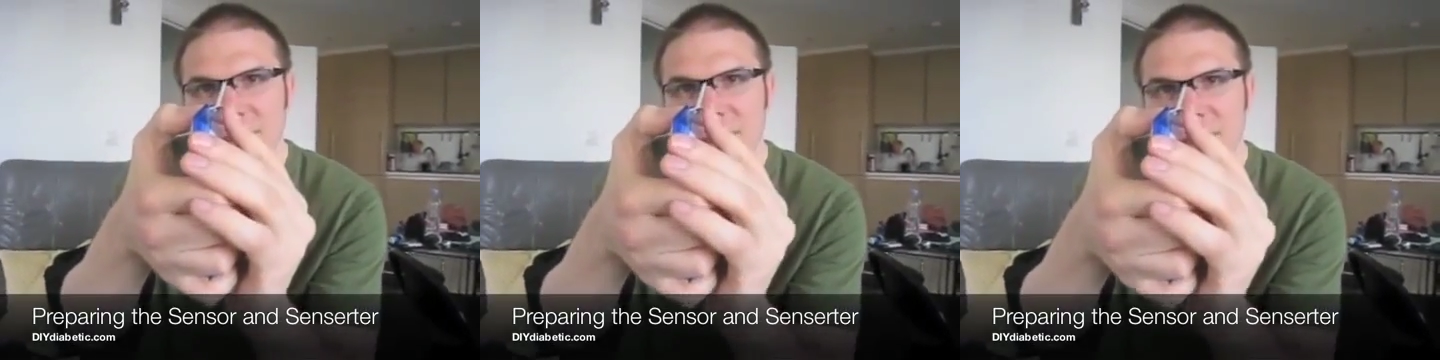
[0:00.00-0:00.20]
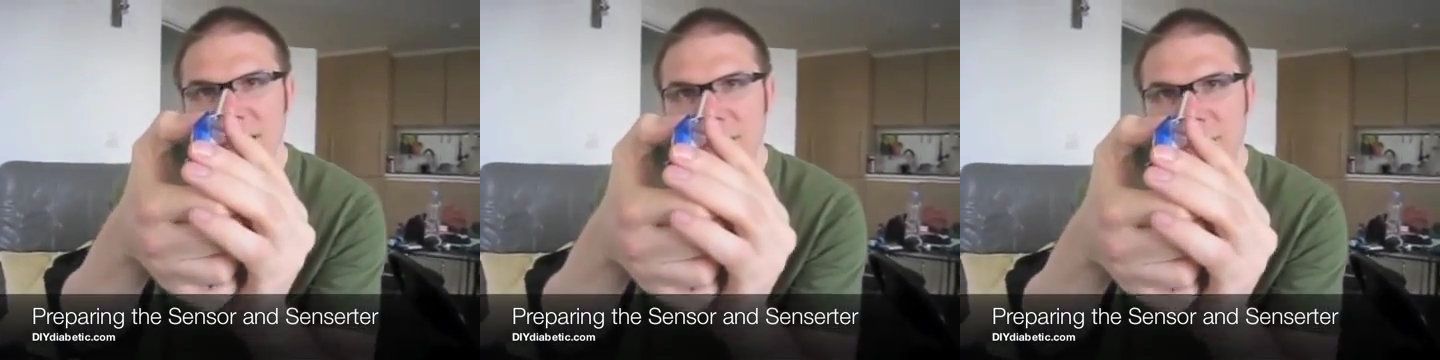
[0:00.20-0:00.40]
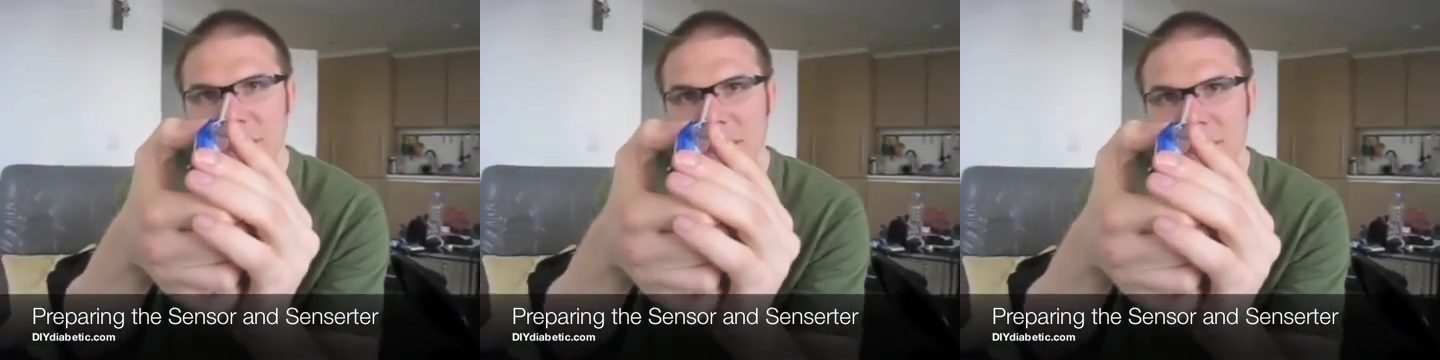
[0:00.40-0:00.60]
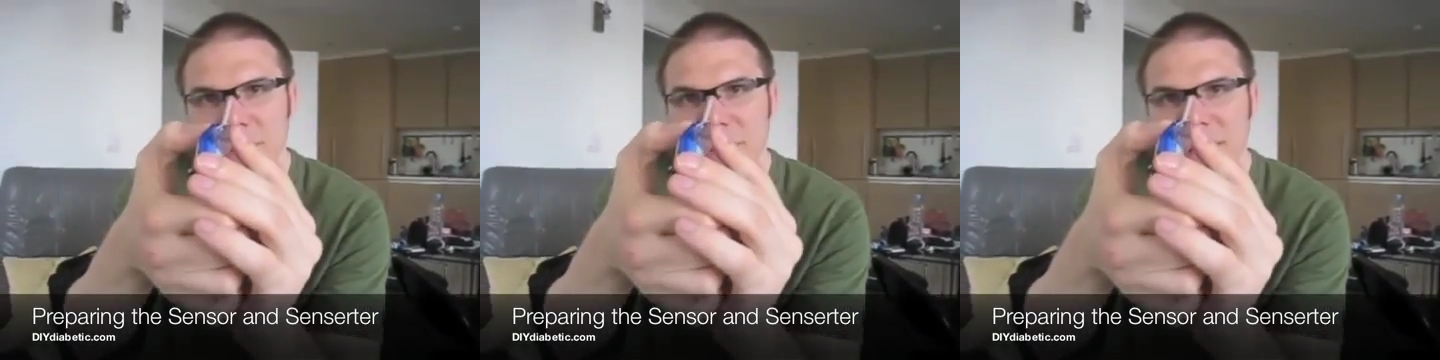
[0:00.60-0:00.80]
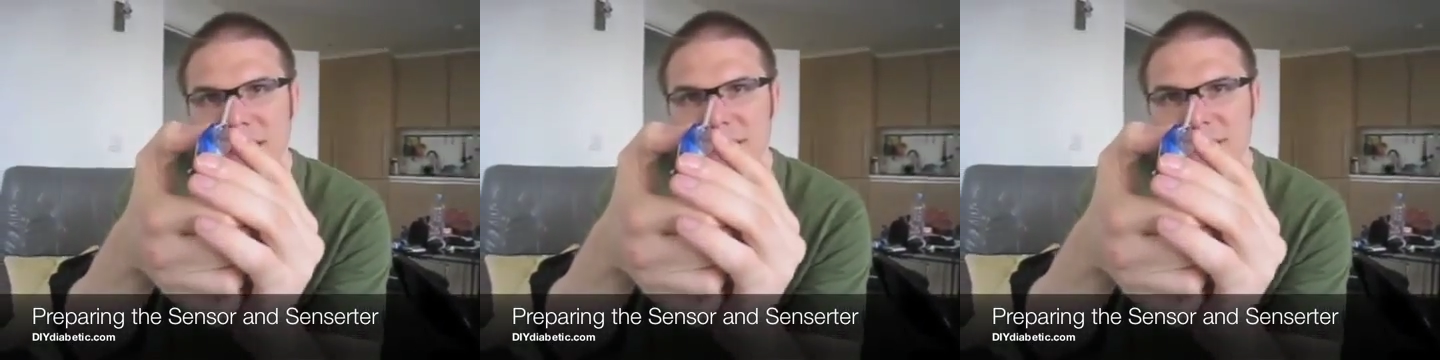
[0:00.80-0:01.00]
to keep it
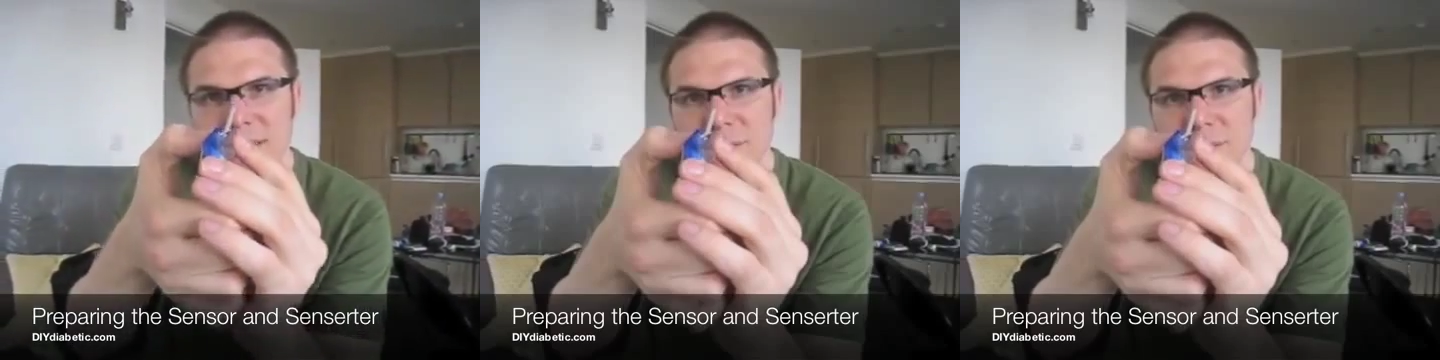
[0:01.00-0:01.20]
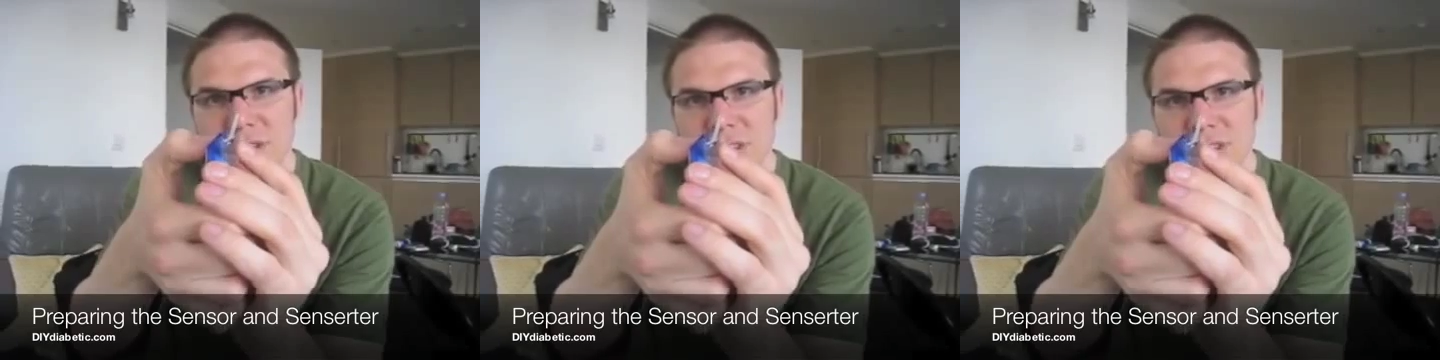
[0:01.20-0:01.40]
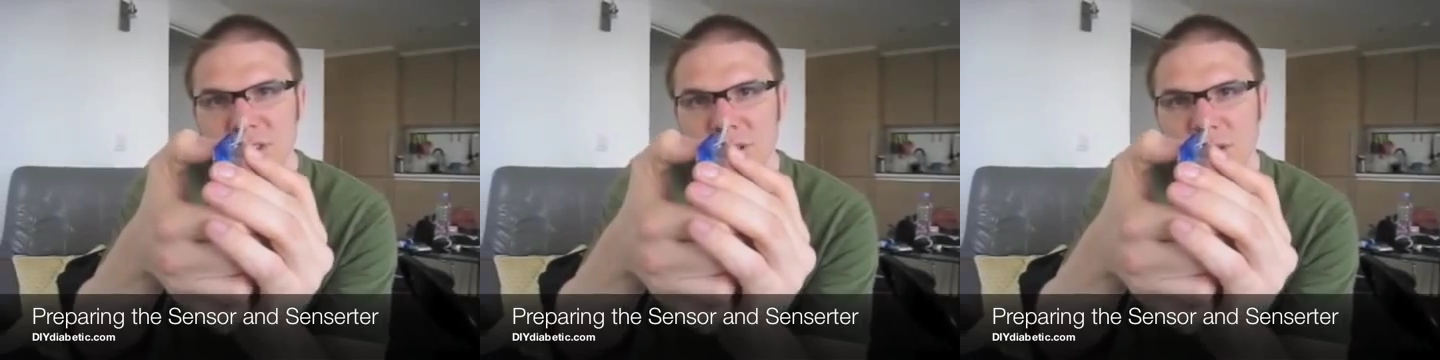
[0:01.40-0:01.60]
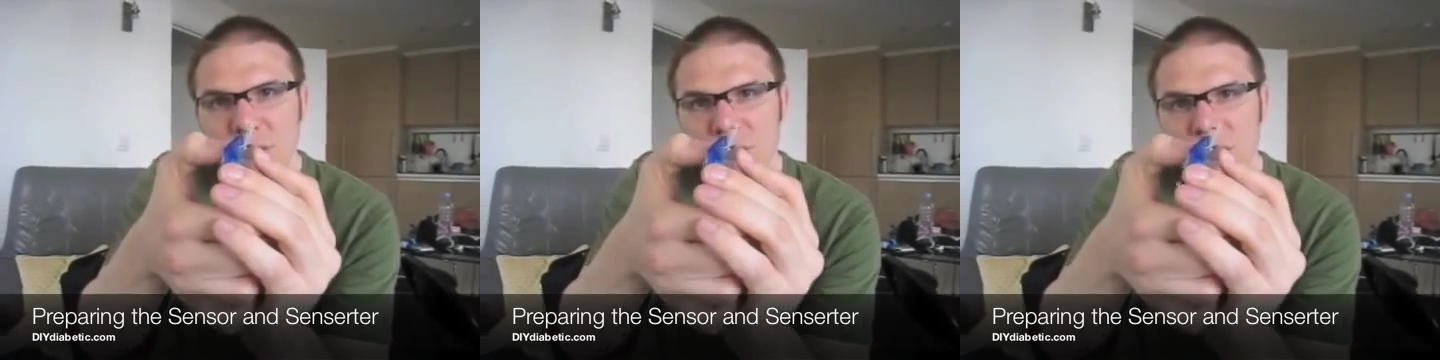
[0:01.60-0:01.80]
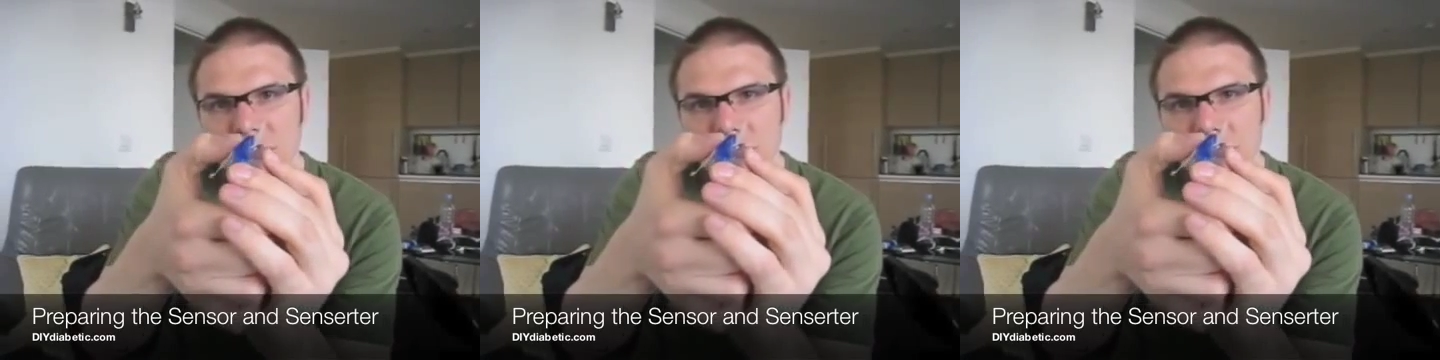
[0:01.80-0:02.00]
in place. And we just
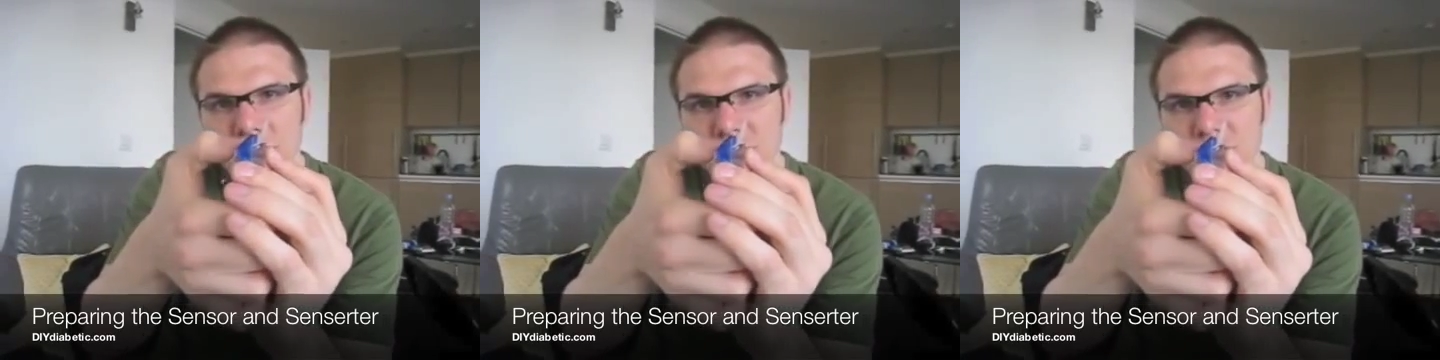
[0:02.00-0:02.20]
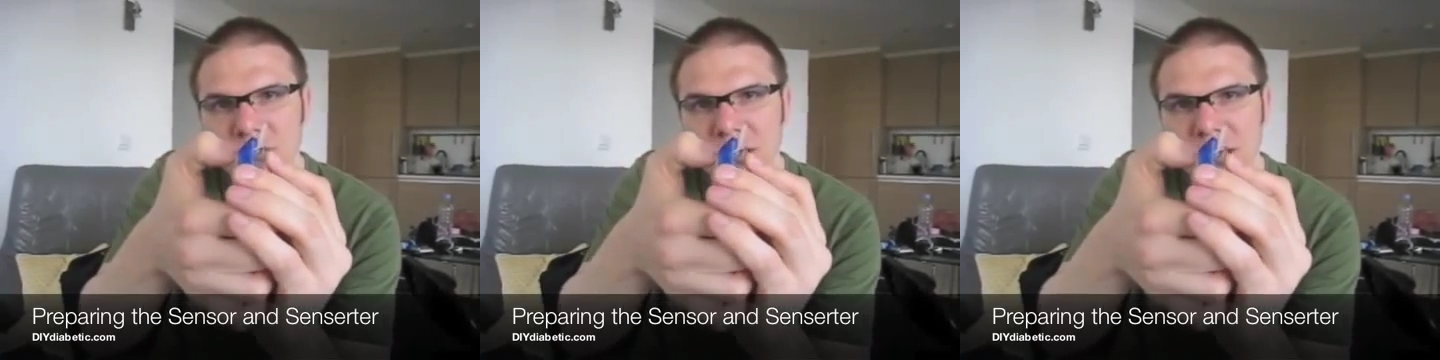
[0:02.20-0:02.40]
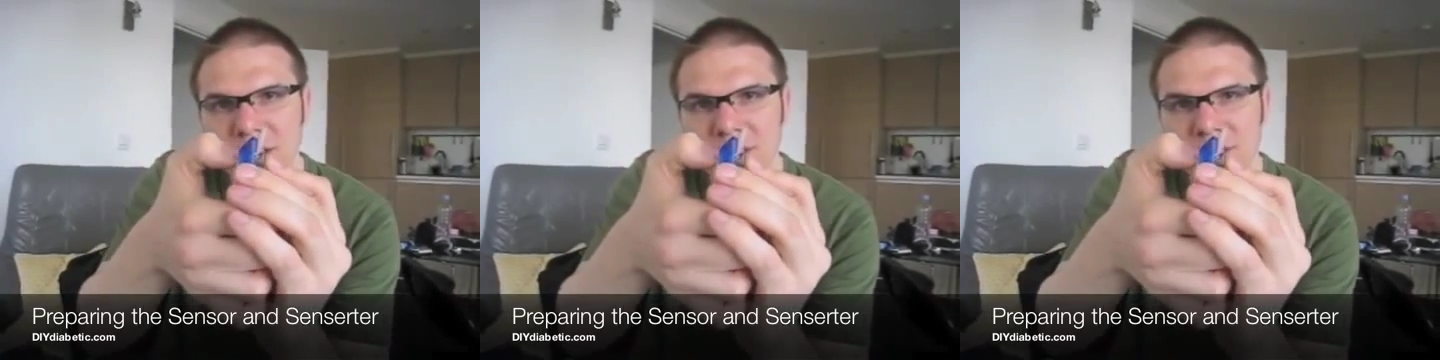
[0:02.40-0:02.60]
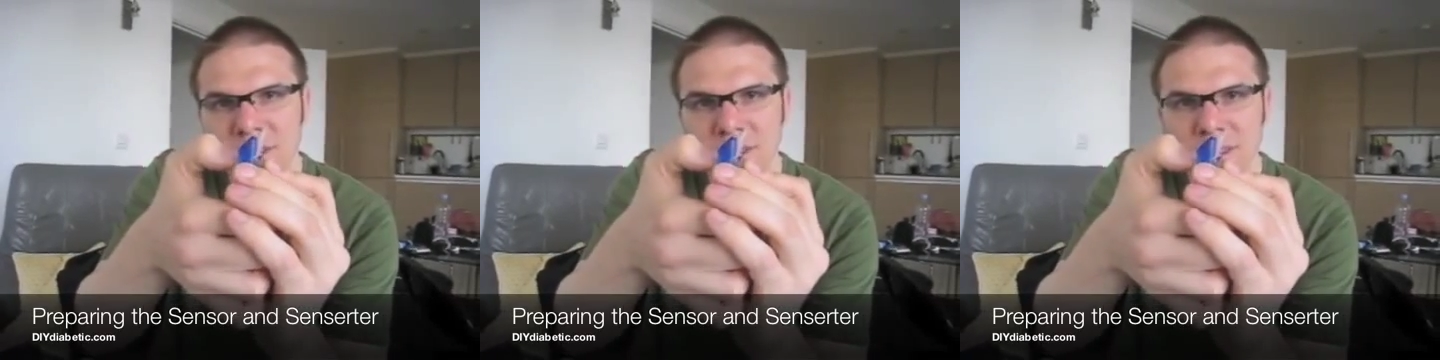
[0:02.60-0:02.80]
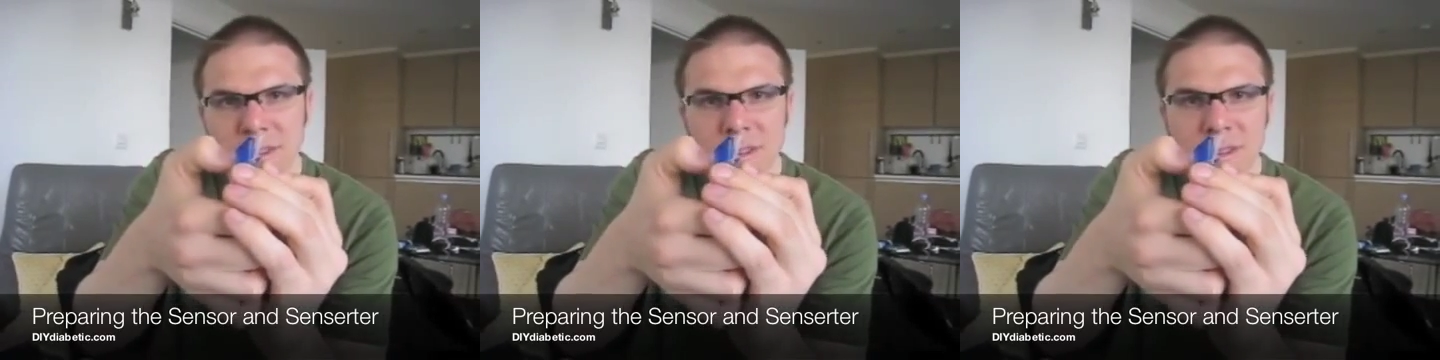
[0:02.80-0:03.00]
slowly push down